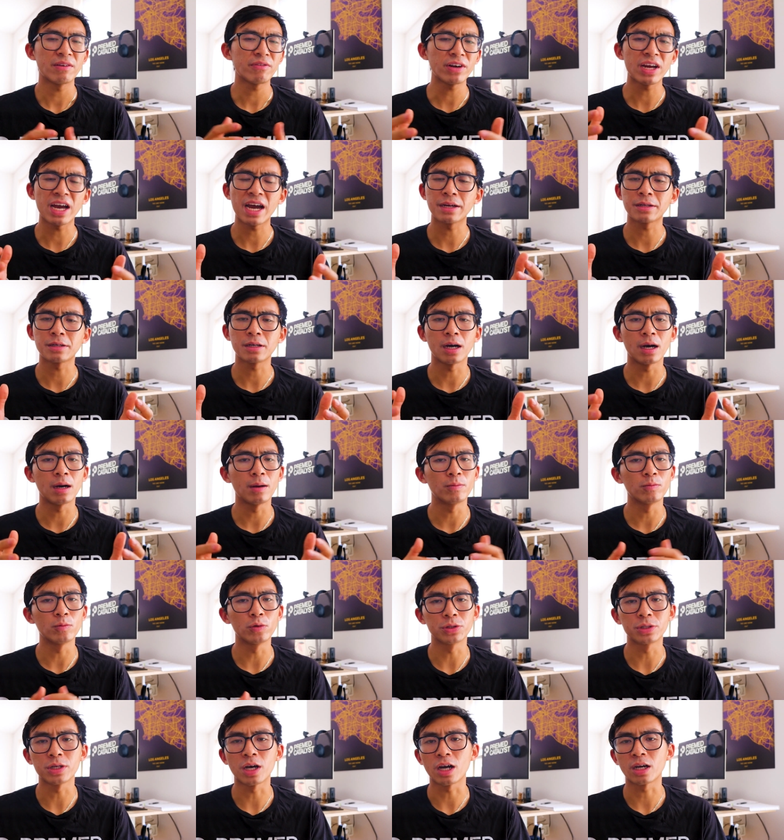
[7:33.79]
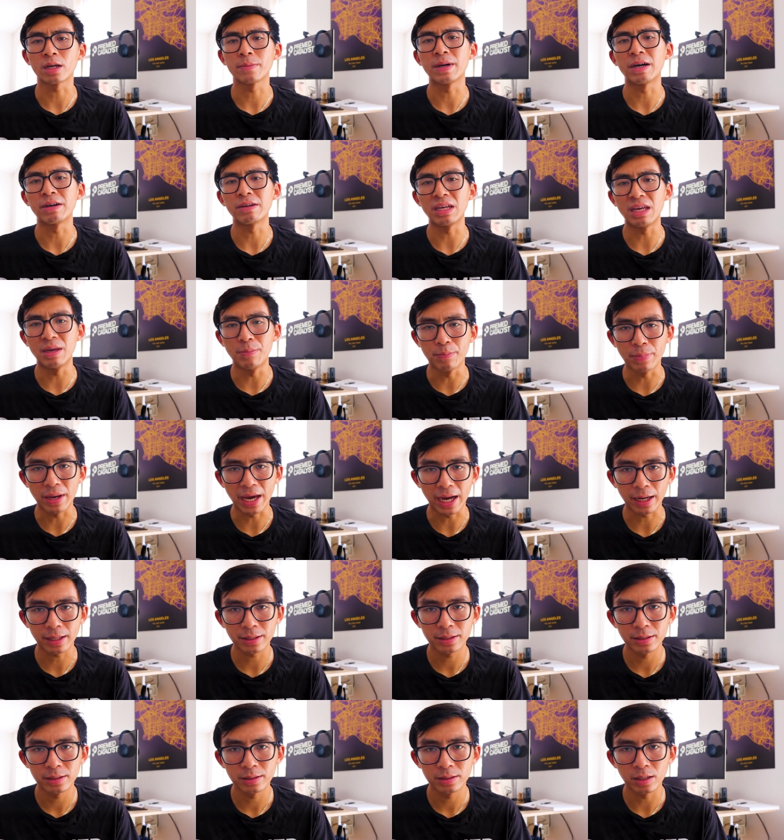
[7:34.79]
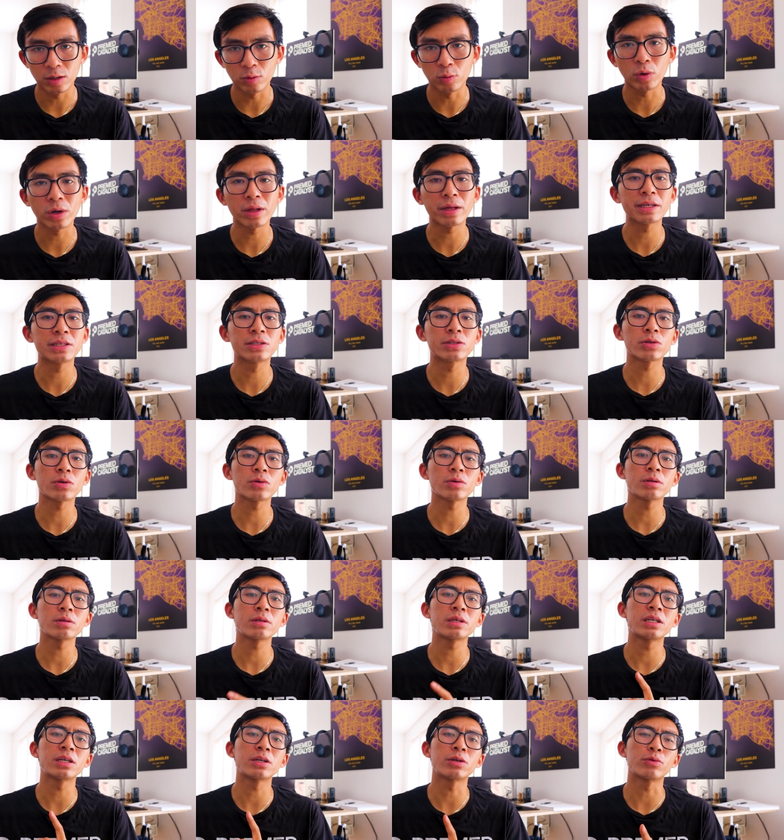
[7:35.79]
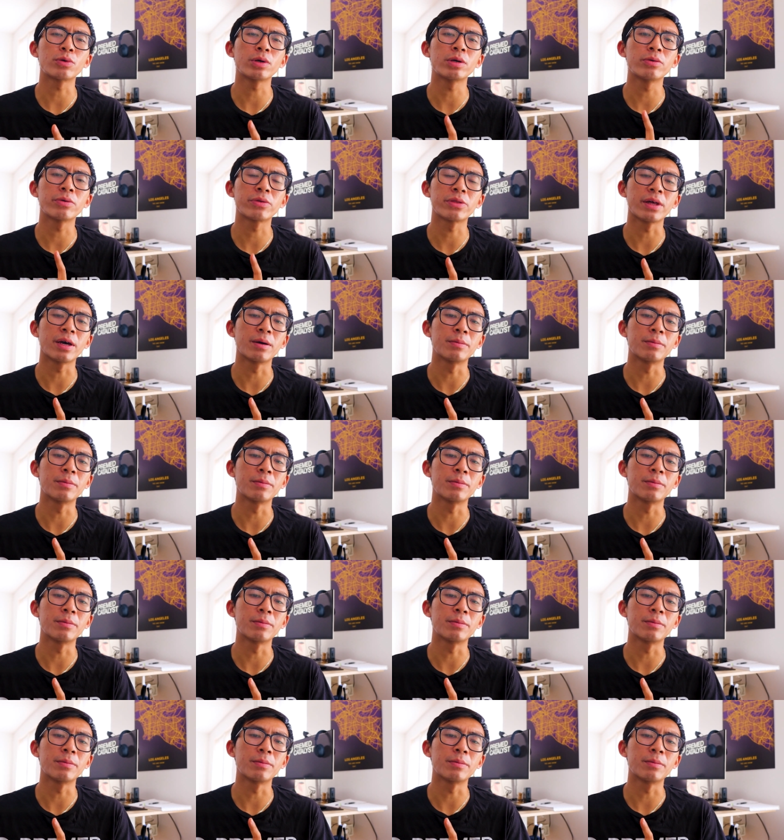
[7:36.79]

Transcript: Every AdCom will talk about impact. And while I certainly agree with